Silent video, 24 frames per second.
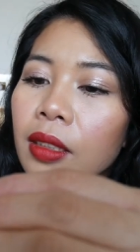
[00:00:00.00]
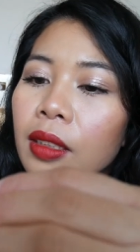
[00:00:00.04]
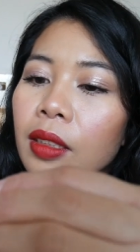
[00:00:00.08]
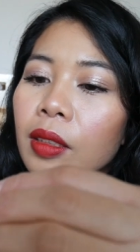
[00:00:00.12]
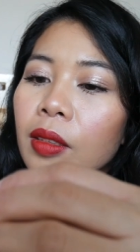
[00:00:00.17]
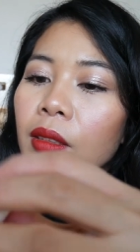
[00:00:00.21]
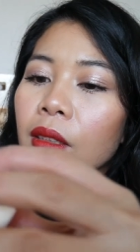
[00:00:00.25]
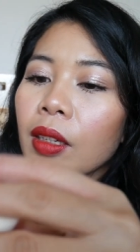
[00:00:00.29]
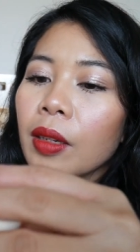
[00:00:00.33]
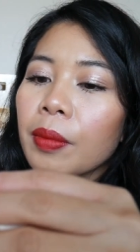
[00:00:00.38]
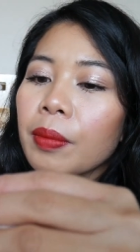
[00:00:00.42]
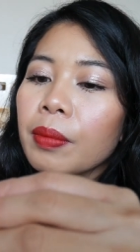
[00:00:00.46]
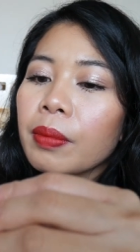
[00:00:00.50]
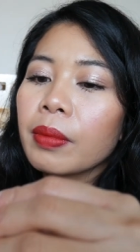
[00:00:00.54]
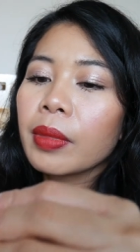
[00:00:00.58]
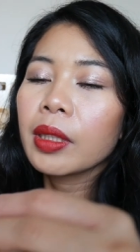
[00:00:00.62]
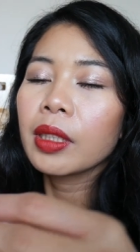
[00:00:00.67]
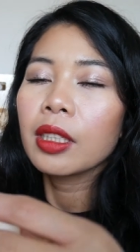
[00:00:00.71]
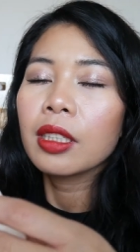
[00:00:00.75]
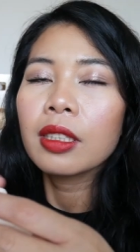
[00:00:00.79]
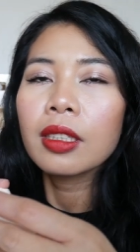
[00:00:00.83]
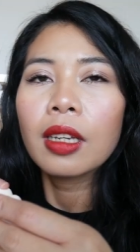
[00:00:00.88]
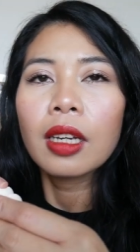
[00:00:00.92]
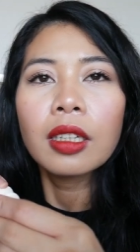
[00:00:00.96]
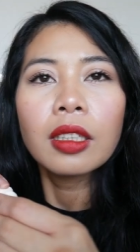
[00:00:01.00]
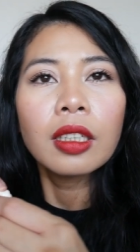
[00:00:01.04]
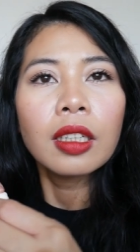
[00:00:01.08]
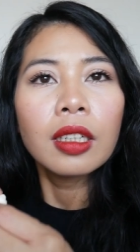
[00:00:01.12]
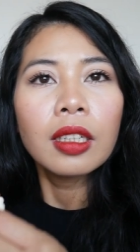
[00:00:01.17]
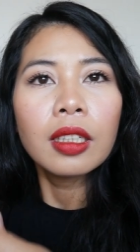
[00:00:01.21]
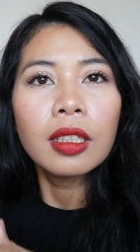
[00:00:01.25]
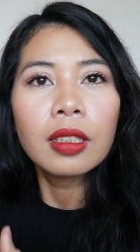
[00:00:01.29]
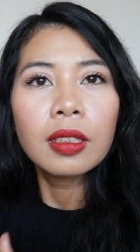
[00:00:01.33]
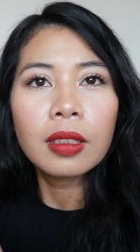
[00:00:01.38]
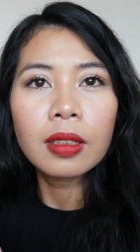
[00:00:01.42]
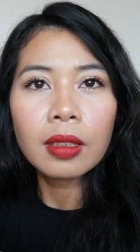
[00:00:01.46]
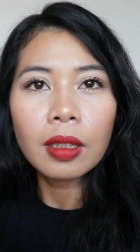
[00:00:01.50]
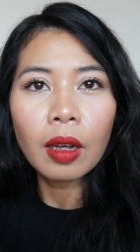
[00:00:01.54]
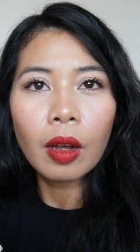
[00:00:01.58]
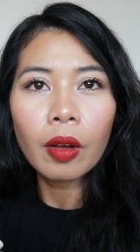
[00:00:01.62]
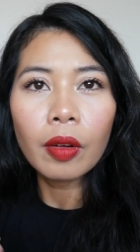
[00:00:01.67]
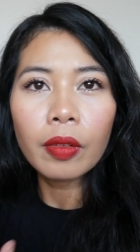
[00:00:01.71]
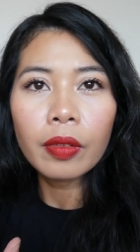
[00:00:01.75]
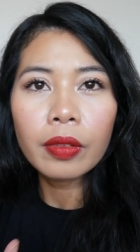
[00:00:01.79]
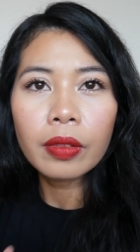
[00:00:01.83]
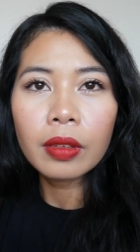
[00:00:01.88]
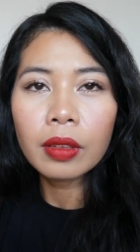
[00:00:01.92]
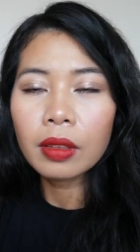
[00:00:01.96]
So yeah, but it's actually
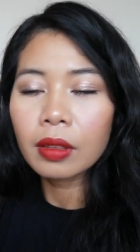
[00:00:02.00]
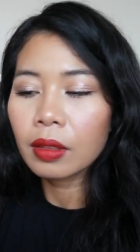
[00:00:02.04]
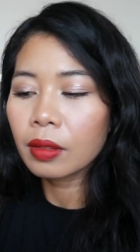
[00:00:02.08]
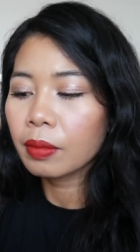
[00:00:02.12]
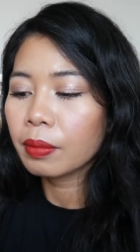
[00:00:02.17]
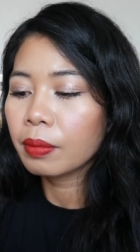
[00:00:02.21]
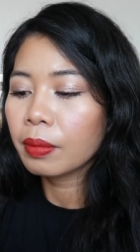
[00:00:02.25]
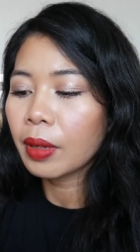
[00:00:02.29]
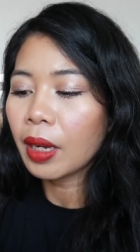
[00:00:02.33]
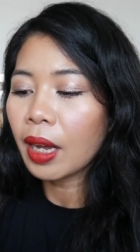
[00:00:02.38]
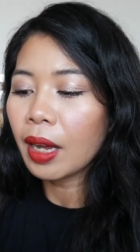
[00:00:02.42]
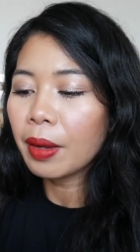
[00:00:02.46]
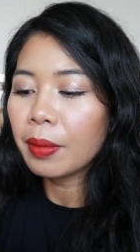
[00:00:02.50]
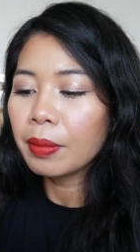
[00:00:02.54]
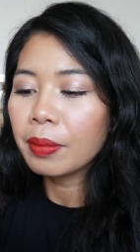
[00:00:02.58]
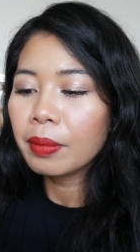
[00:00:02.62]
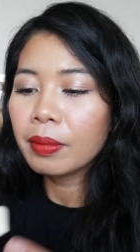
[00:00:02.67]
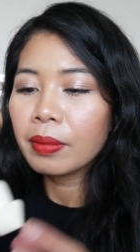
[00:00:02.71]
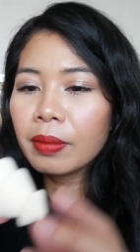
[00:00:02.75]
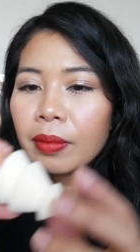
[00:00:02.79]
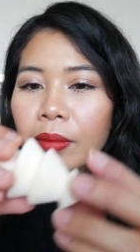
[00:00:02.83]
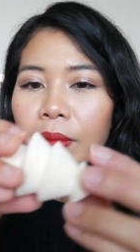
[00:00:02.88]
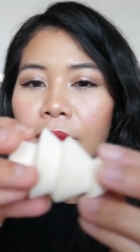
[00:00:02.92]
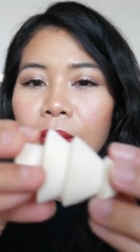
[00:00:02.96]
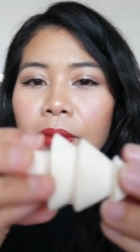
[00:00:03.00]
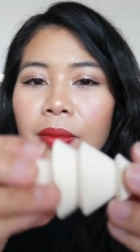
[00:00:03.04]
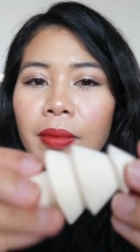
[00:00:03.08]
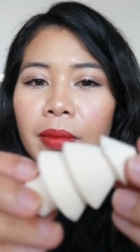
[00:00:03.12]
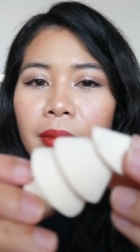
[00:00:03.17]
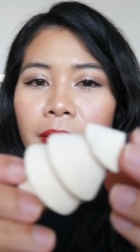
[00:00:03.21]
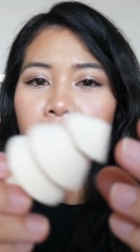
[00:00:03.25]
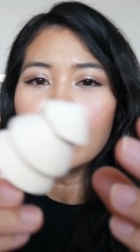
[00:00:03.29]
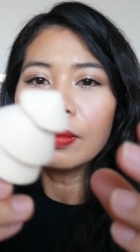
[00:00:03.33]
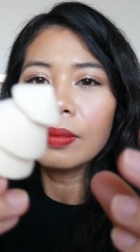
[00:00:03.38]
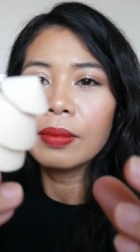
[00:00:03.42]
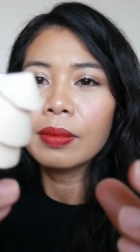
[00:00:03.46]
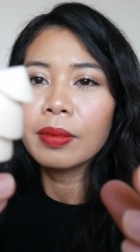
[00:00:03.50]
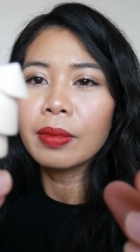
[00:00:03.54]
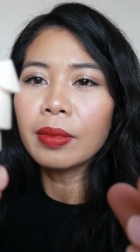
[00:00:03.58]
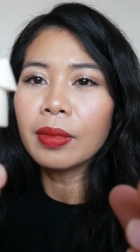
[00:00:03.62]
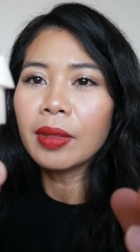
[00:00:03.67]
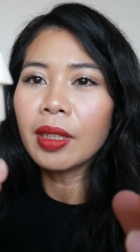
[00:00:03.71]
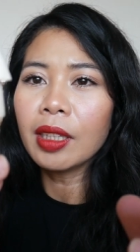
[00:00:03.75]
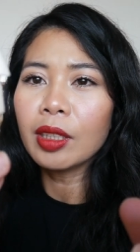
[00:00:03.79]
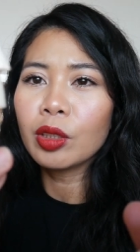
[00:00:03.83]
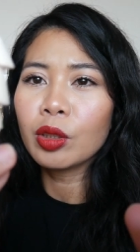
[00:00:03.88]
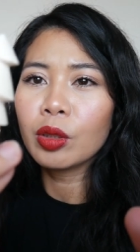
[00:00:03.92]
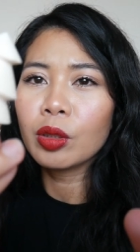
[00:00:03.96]
soft. But I'm
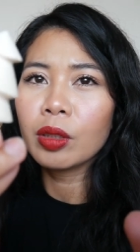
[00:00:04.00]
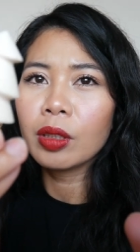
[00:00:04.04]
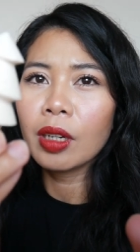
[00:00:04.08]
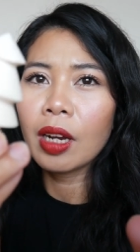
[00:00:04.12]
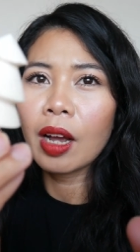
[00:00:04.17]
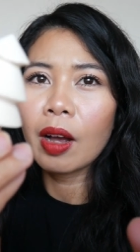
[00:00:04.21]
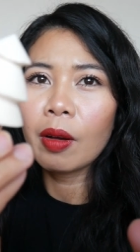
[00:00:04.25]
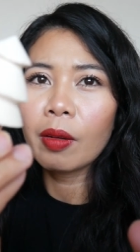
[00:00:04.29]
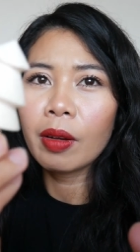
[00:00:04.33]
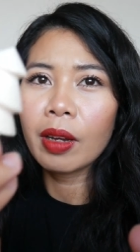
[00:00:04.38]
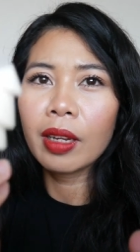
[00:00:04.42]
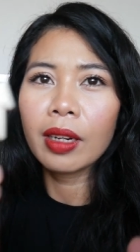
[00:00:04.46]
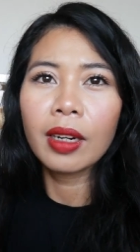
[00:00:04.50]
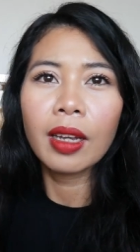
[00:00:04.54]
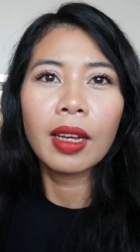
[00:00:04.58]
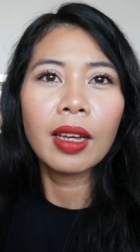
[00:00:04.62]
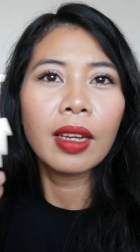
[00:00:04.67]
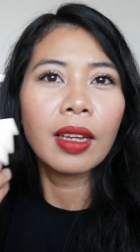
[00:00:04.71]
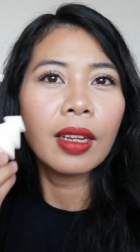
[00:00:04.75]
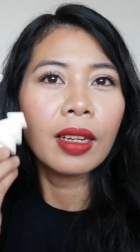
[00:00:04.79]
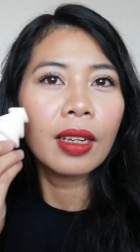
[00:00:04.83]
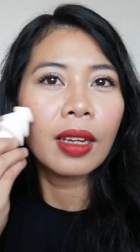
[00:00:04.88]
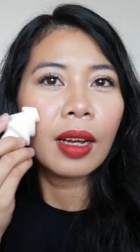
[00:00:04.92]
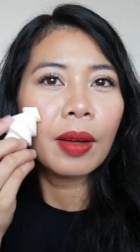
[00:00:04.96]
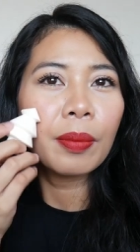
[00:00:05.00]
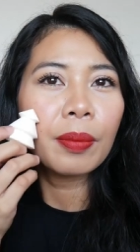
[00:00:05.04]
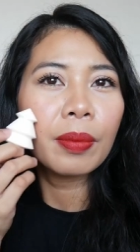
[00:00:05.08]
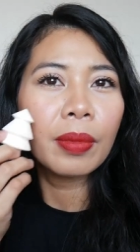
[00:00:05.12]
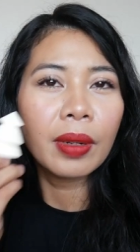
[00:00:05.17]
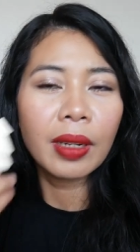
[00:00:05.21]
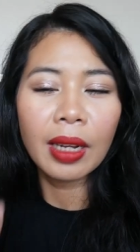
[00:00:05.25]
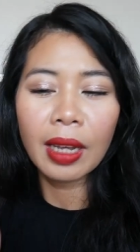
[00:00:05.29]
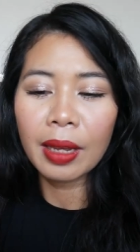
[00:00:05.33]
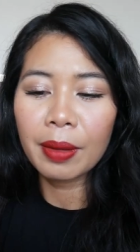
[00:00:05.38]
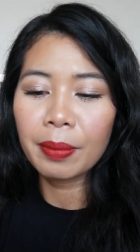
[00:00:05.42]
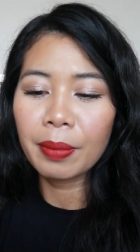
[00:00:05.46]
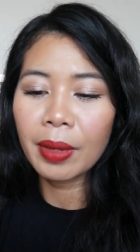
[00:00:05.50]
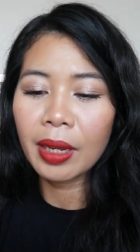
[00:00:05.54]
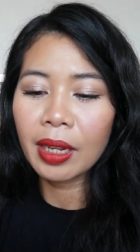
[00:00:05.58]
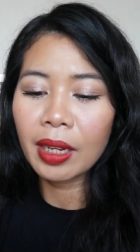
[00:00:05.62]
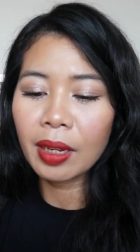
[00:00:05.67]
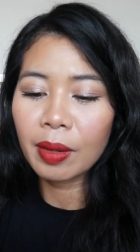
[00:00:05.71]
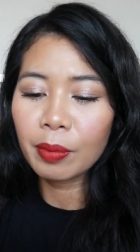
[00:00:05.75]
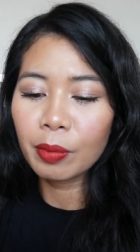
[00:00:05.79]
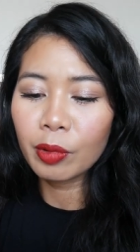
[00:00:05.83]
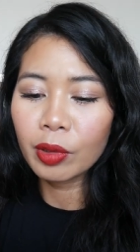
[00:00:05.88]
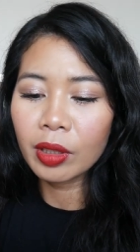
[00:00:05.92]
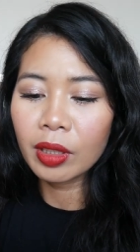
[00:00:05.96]
not sure how can I apply
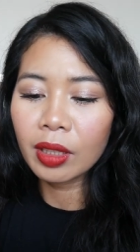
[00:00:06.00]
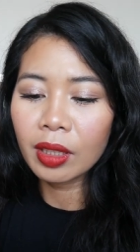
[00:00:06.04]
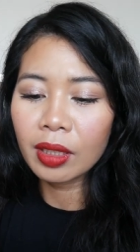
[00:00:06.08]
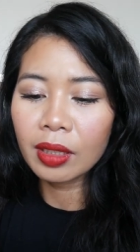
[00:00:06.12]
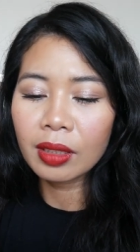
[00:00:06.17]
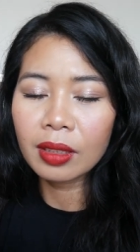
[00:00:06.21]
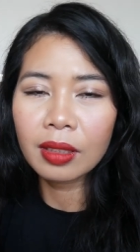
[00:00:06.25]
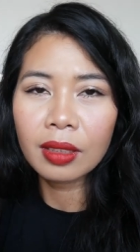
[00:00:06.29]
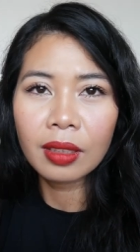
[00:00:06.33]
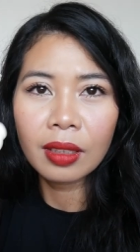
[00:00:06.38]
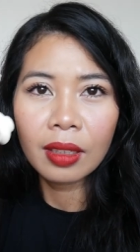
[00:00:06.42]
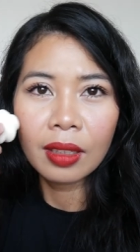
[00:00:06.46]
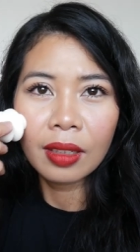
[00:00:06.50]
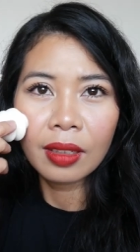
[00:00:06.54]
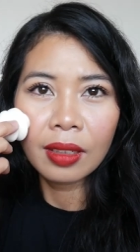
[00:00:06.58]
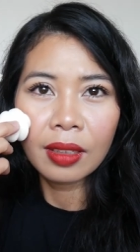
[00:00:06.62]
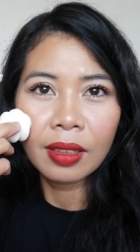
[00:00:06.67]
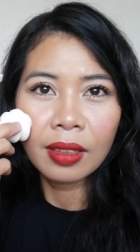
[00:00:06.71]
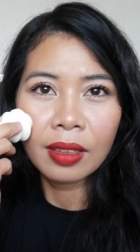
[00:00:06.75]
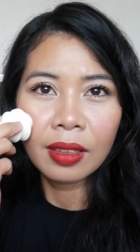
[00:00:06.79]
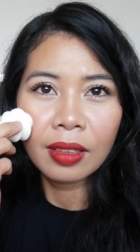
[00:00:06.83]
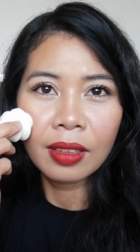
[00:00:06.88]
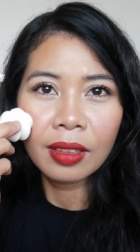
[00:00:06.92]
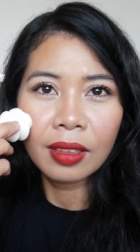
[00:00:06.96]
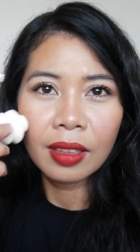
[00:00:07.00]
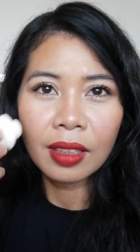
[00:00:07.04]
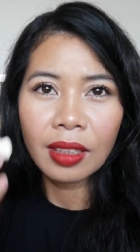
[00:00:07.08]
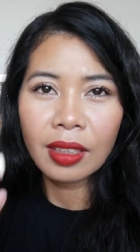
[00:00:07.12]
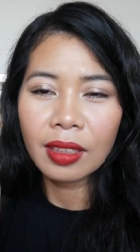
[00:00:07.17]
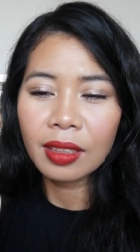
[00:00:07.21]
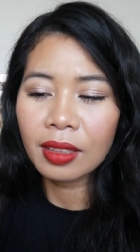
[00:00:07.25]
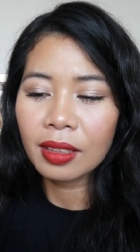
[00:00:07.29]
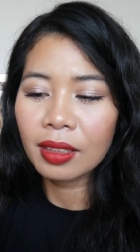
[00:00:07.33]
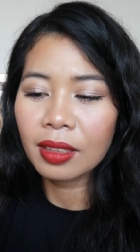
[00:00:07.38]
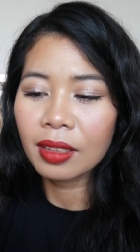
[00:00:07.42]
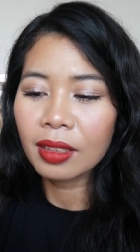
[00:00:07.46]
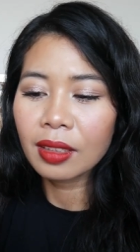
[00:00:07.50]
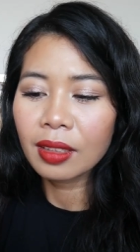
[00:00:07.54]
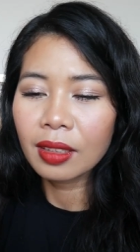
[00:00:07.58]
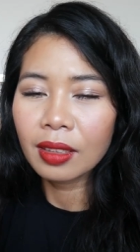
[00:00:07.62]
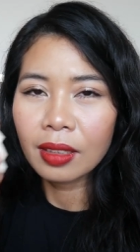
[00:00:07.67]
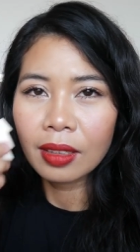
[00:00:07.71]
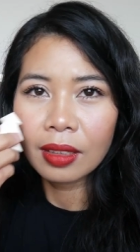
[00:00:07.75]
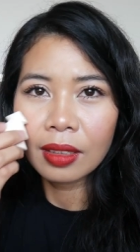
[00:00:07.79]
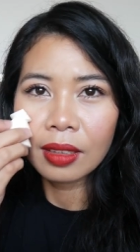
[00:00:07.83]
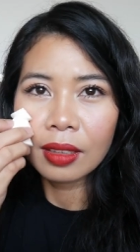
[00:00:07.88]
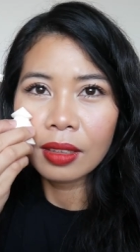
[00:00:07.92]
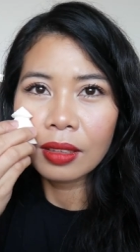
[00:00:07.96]
makeup with this. This,
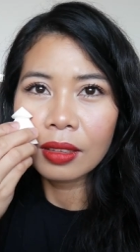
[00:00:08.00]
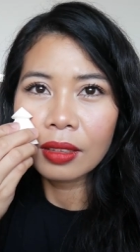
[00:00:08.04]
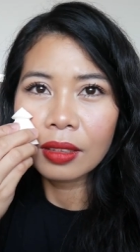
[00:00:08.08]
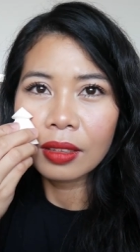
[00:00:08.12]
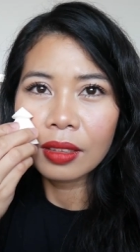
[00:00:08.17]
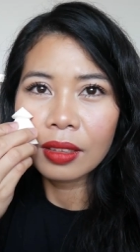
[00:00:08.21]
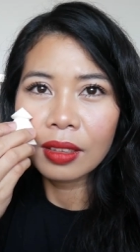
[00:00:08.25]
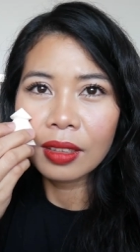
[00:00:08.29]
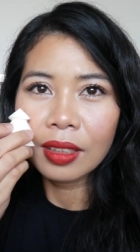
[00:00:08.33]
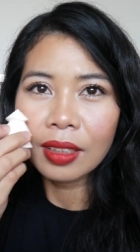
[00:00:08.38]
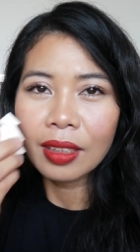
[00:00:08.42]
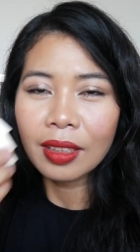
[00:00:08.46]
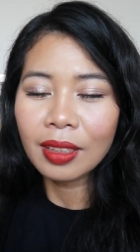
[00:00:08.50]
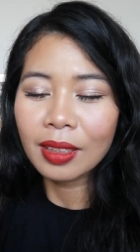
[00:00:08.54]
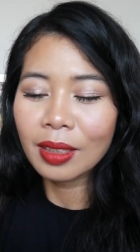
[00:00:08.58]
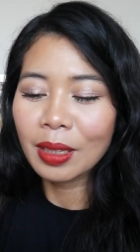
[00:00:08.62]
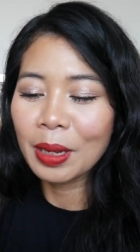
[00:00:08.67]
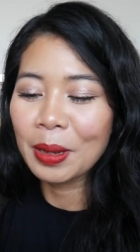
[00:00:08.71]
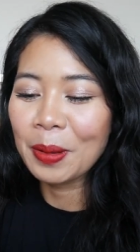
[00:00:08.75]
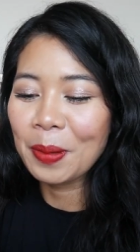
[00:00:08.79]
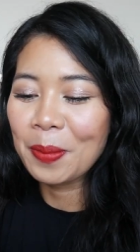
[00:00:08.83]
this.